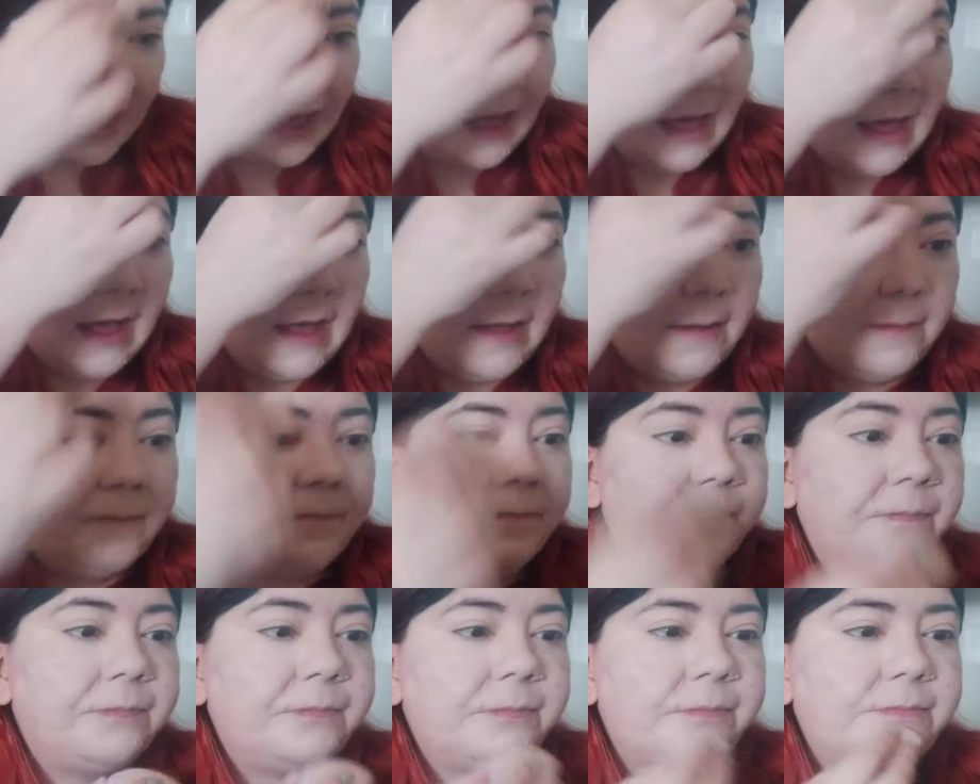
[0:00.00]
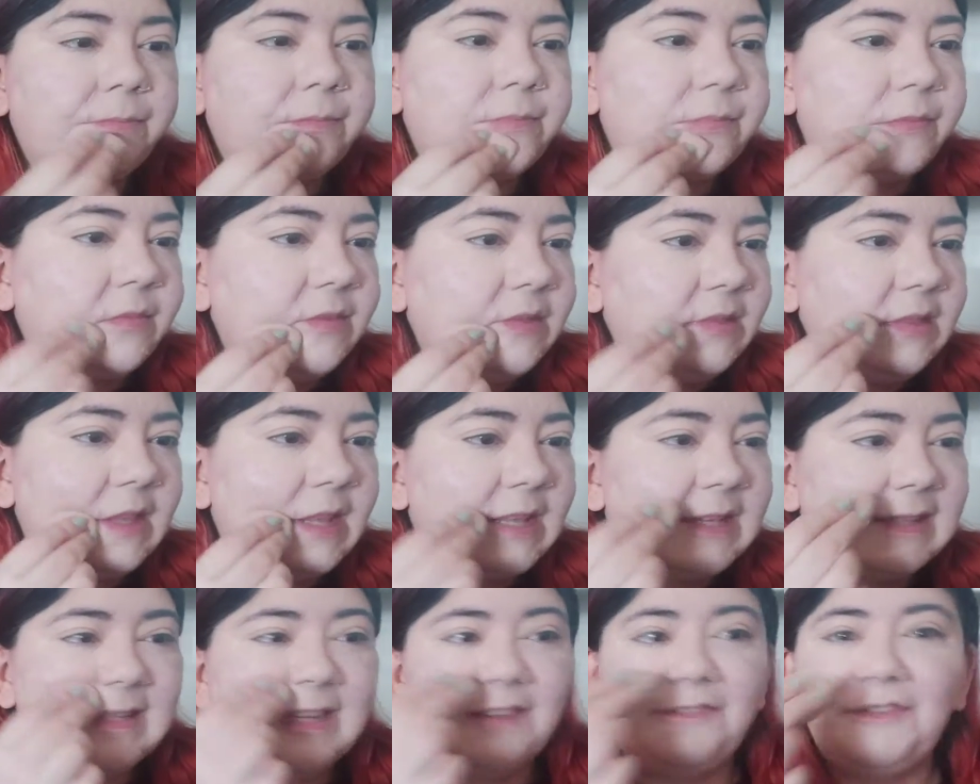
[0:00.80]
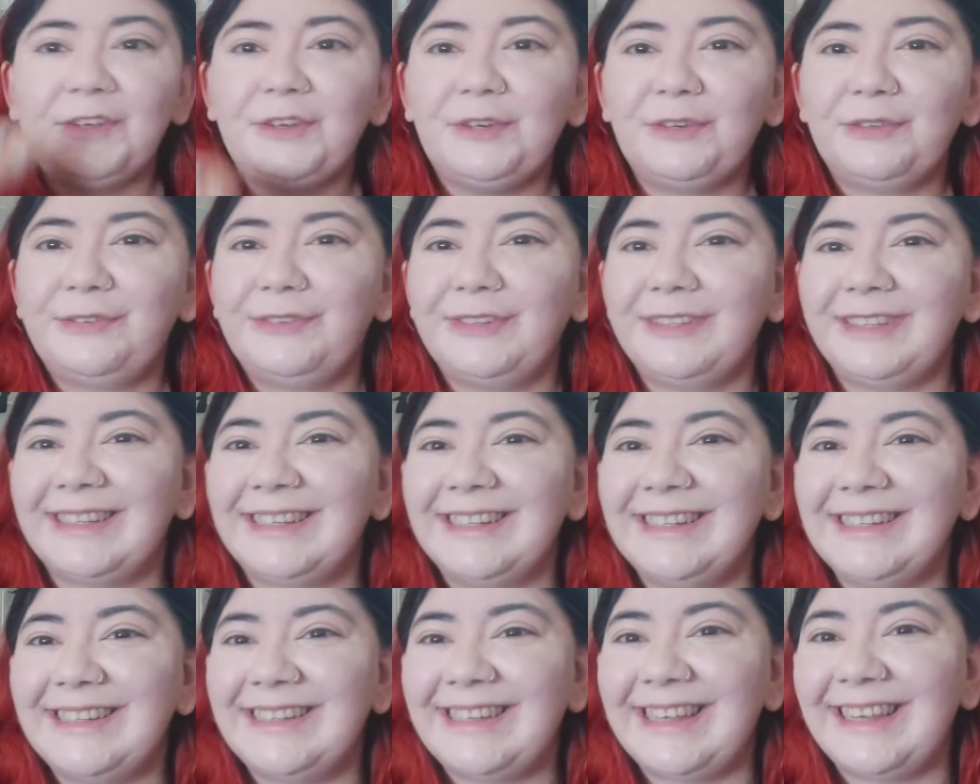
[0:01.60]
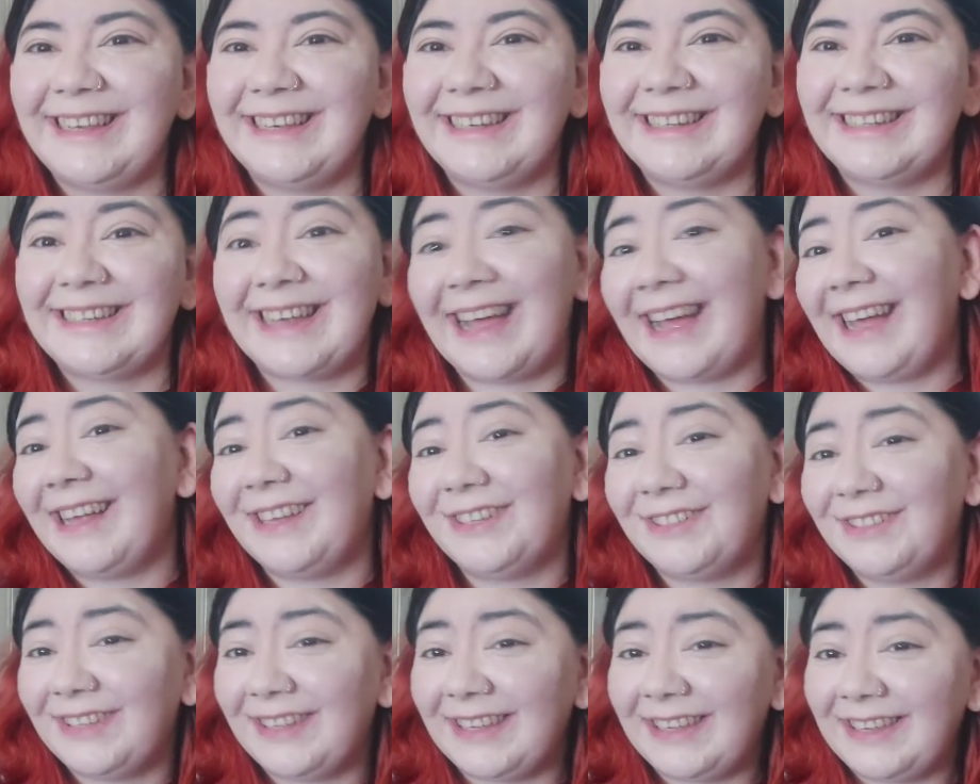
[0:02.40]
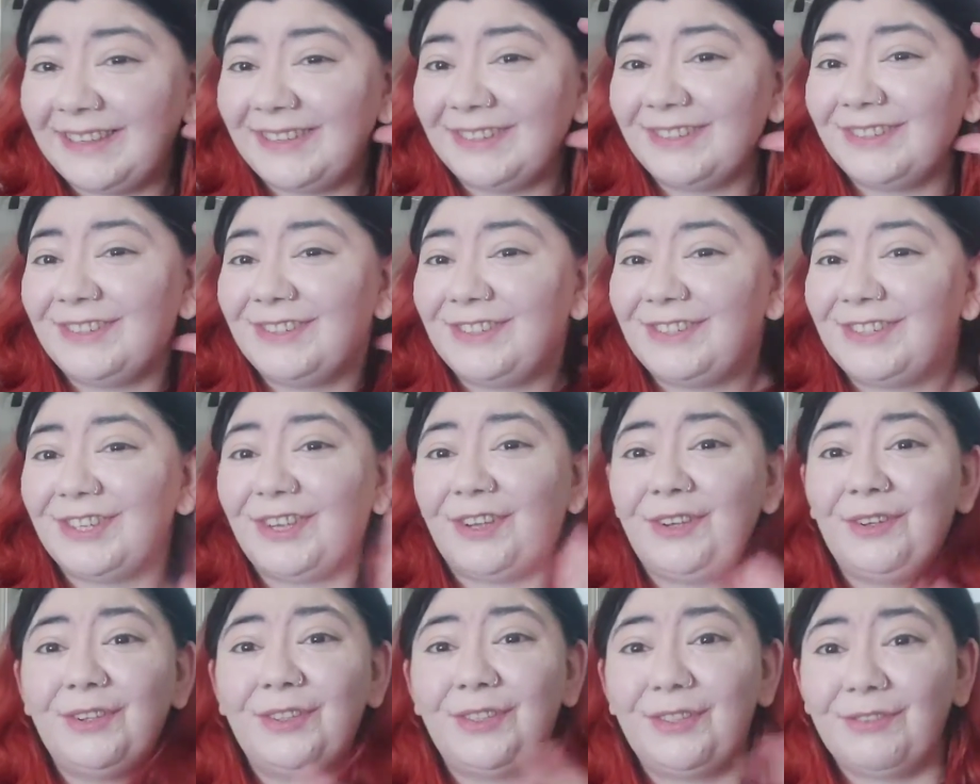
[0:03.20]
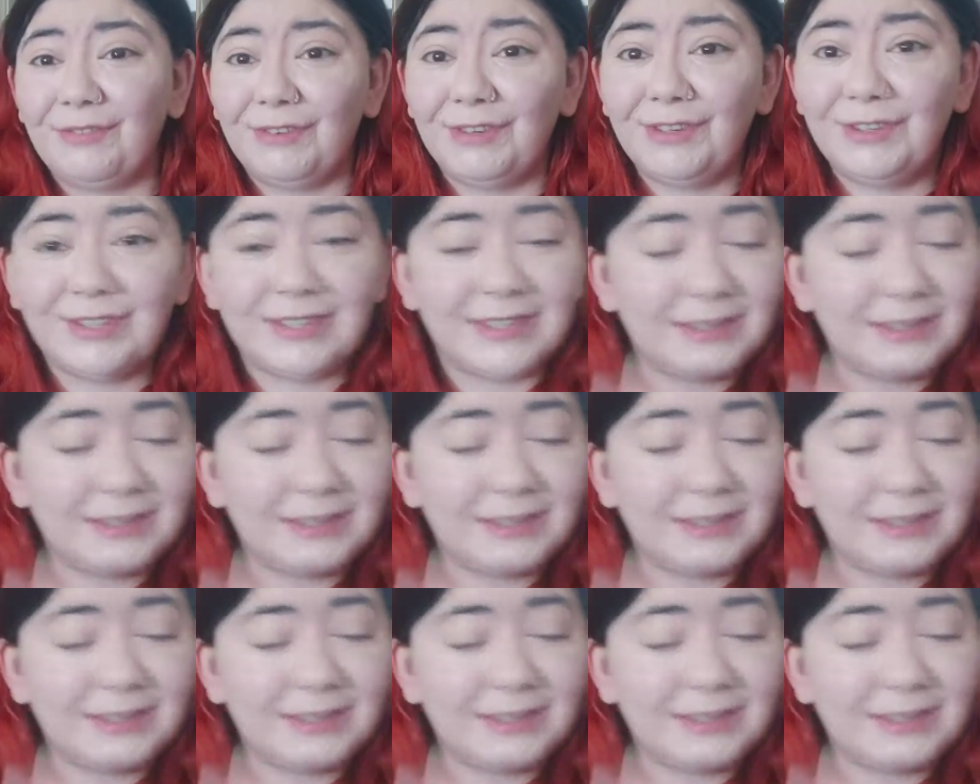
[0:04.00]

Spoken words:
it's difficult for the concealer to actually show through